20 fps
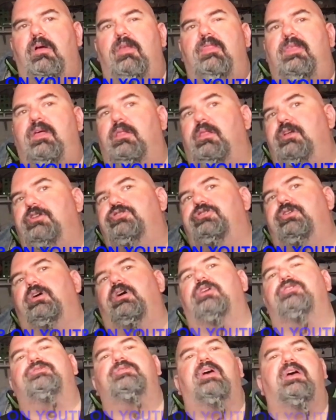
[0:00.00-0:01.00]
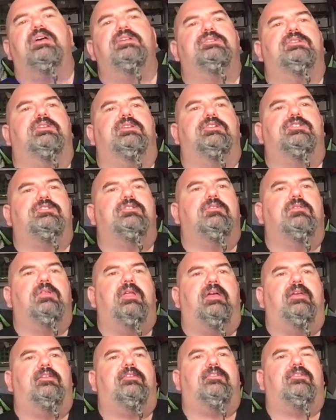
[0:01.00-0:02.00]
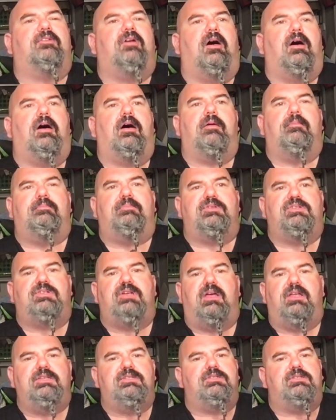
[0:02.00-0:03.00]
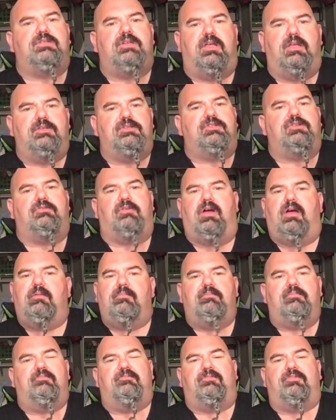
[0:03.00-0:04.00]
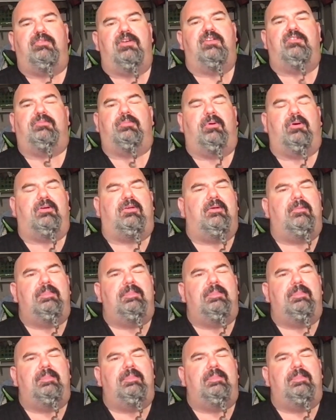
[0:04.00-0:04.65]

That link tree also has additional links besides Instagram, Facebook,